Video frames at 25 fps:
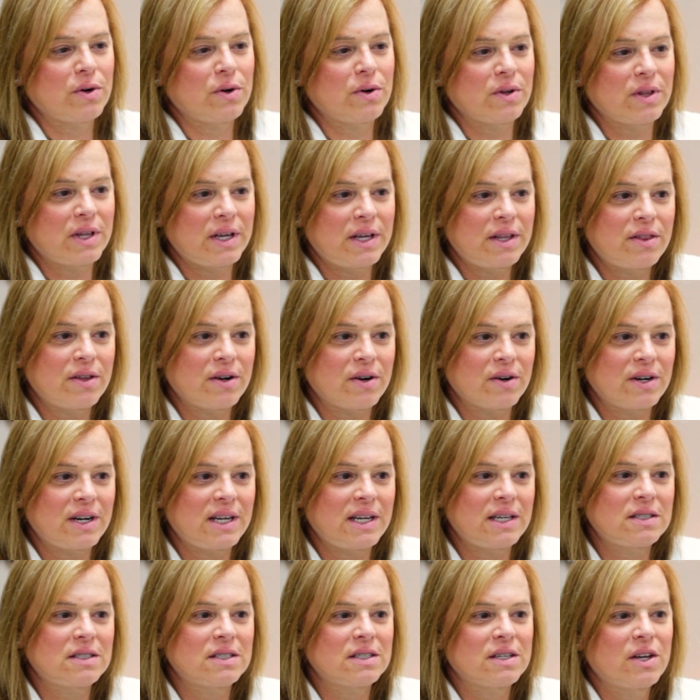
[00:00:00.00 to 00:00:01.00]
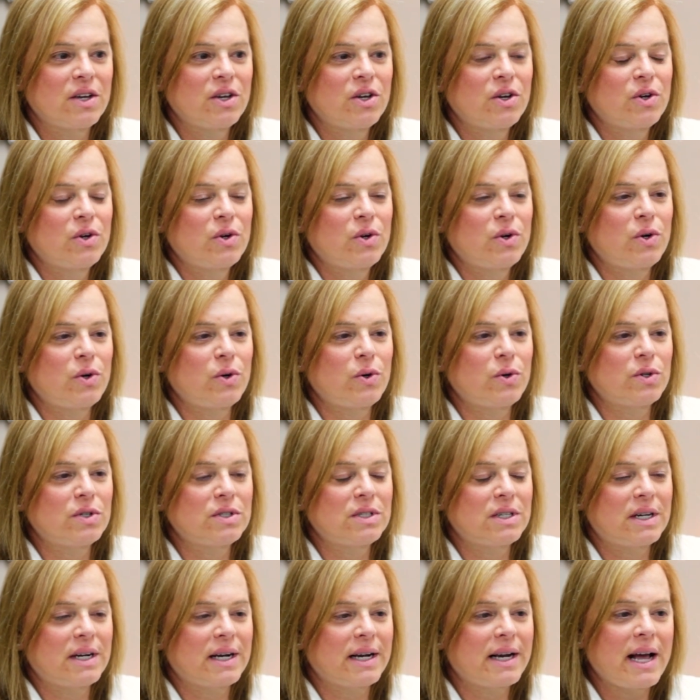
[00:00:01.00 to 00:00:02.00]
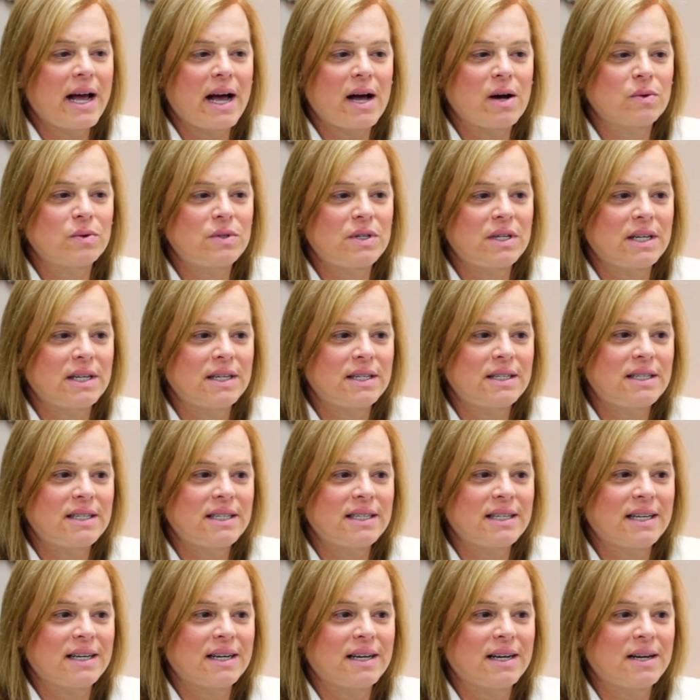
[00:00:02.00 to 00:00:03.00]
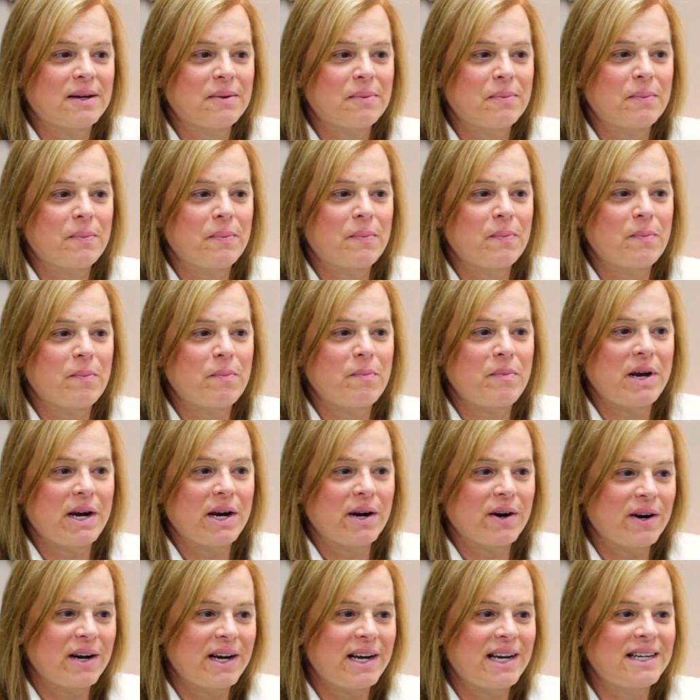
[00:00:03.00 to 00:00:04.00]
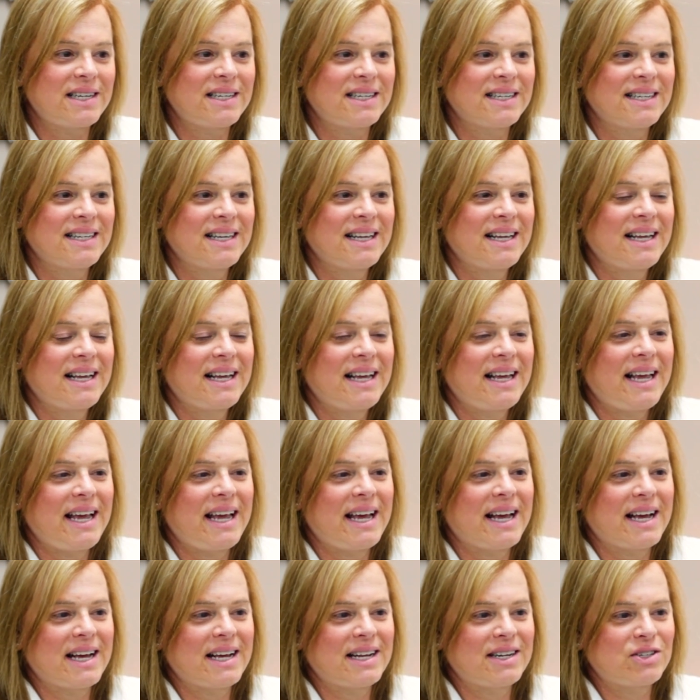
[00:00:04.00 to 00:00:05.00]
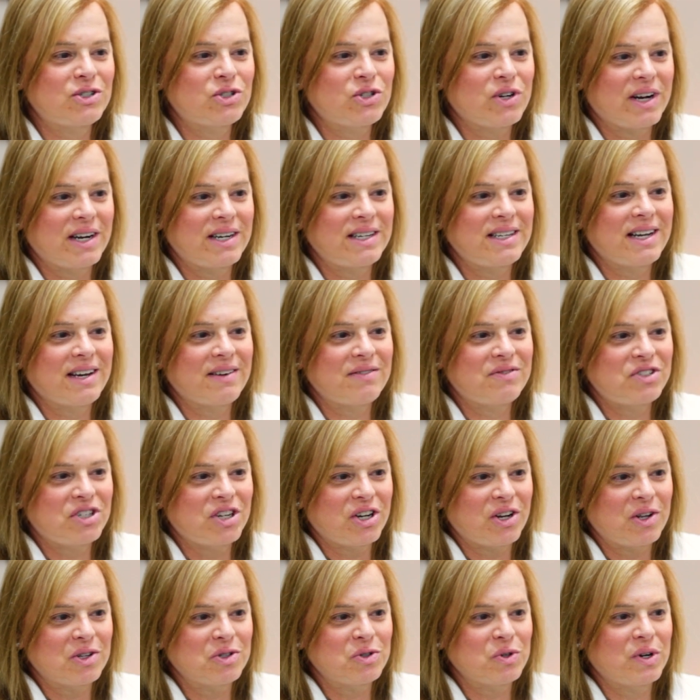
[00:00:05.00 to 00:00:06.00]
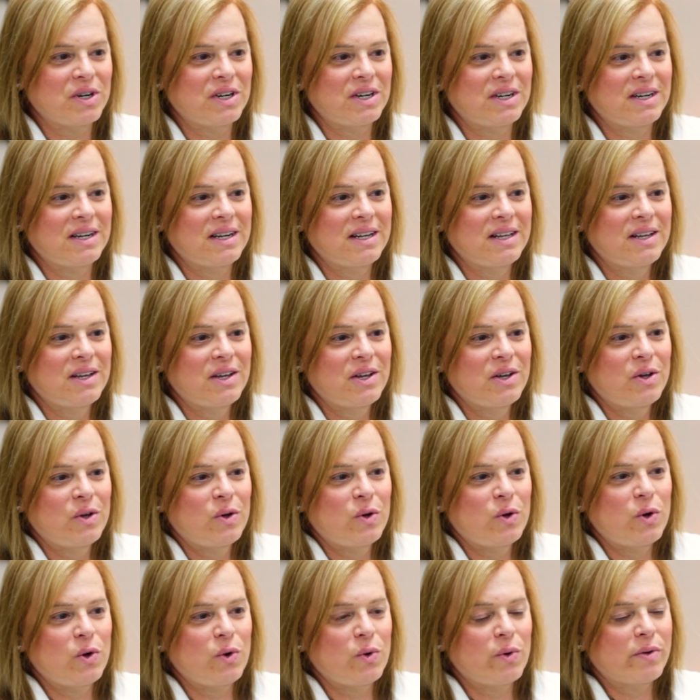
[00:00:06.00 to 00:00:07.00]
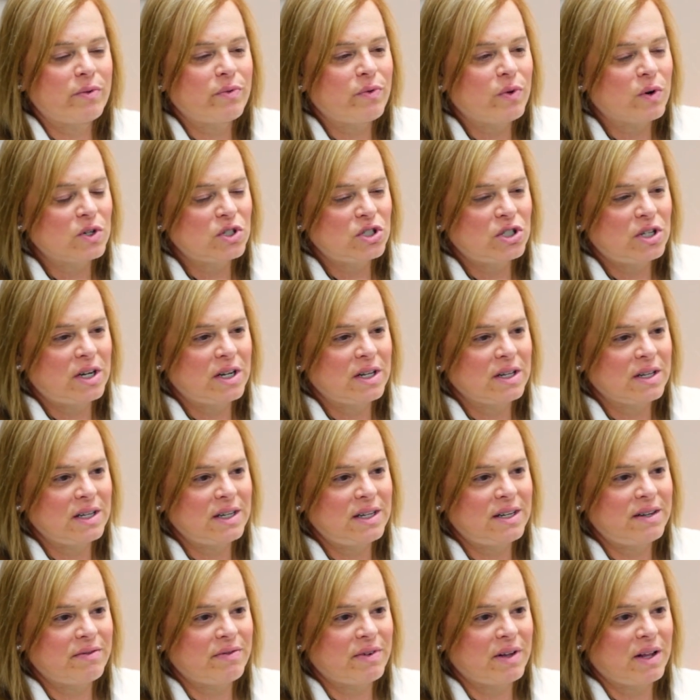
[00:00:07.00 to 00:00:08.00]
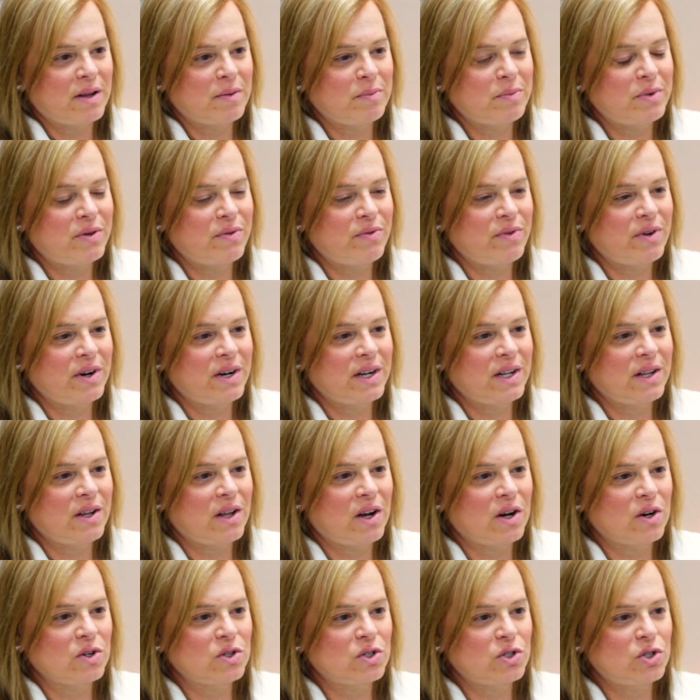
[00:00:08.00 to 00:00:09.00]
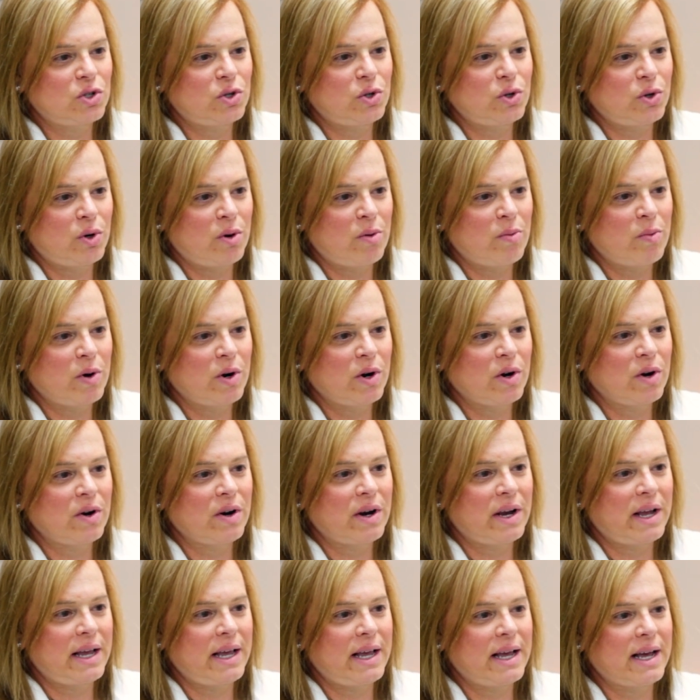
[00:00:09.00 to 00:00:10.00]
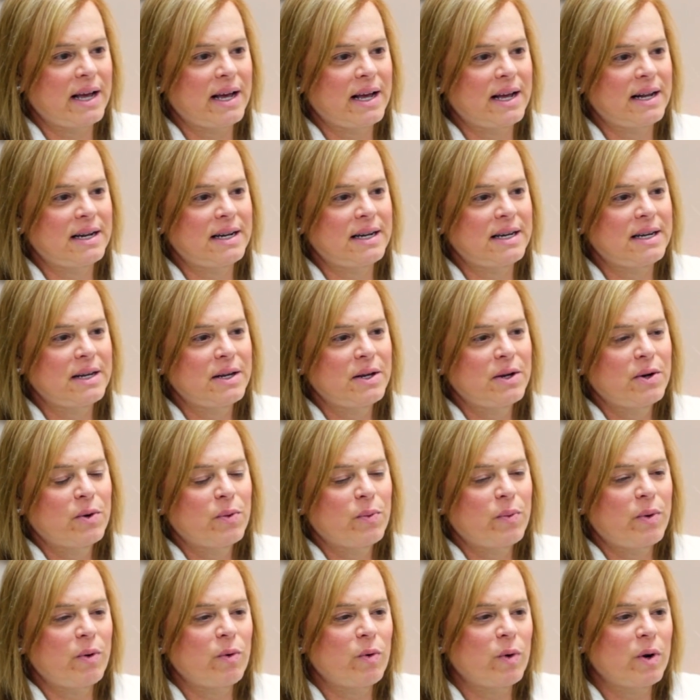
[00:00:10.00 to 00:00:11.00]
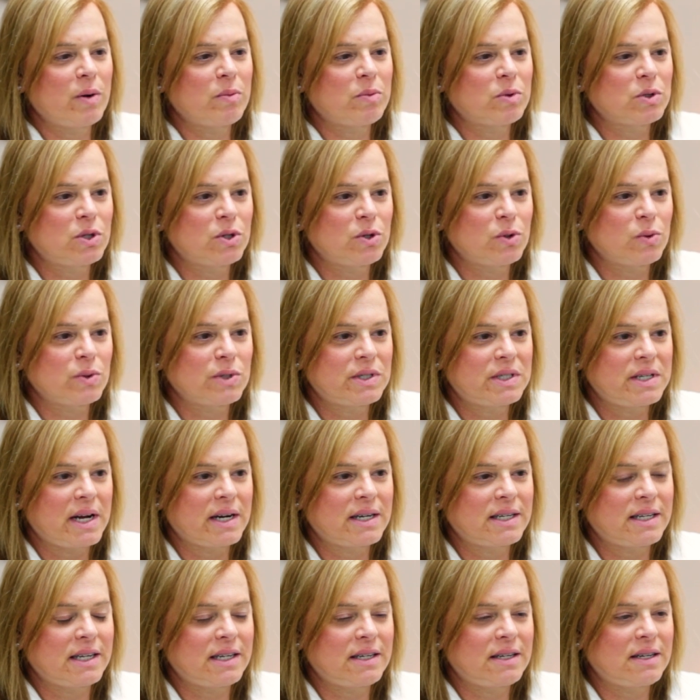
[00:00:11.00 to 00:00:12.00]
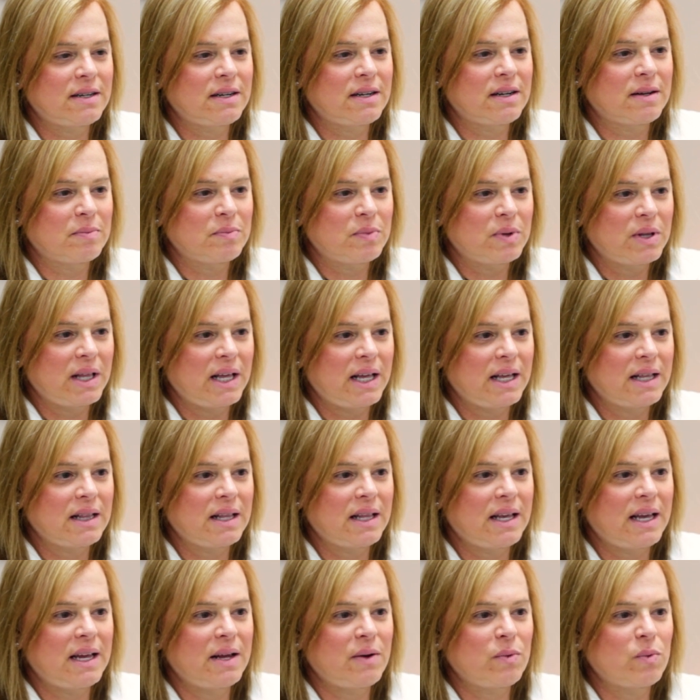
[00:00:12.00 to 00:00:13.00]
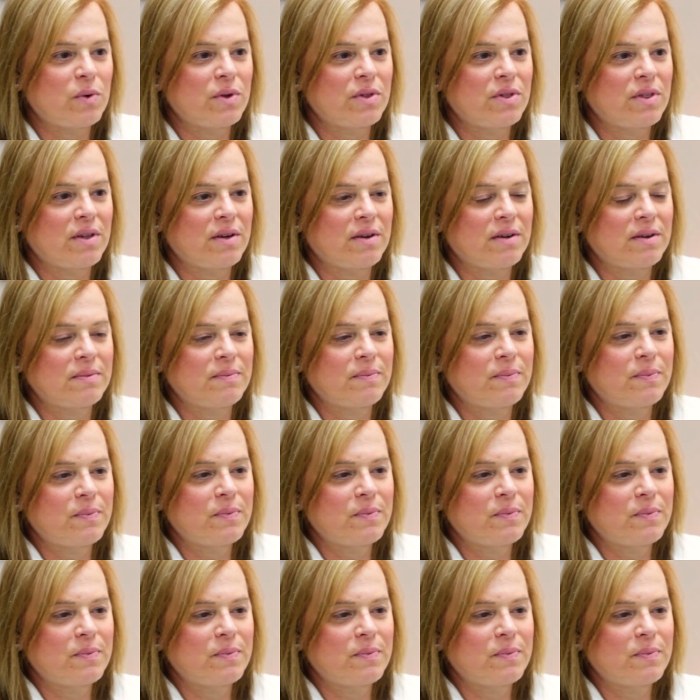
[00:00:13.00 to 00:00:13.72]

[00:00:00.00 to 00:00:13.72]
early thirties, who is an accountant, um, married, and trying to have children, who unfortunately developed a very large tumor, and we were able to resect it completely with a